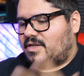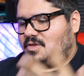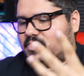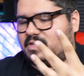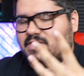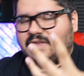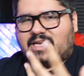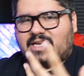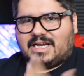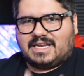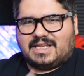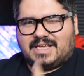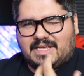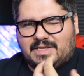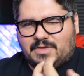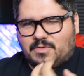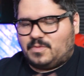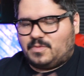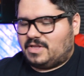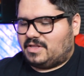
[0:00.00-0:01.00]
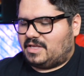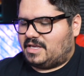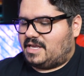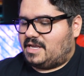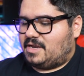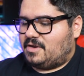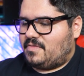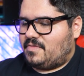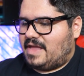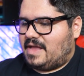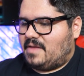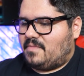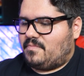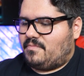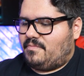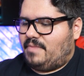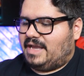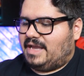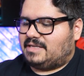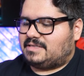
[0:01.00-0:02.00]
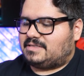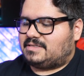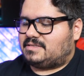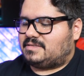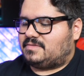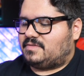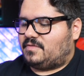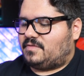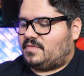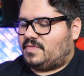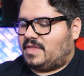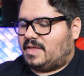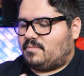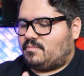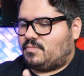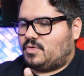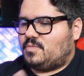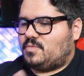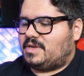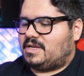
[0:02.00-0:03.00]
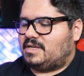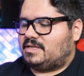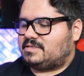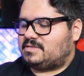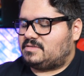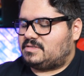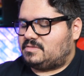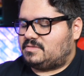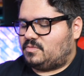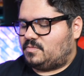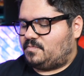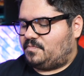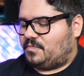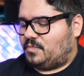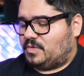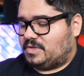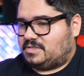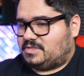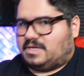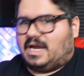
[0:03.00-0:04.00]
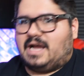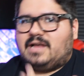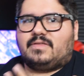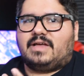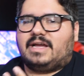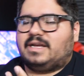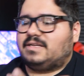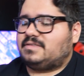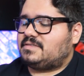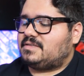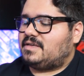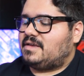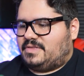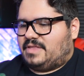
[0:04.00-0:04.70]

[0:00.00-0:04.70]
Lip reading: you really hear that bass and that boominess, which I liked.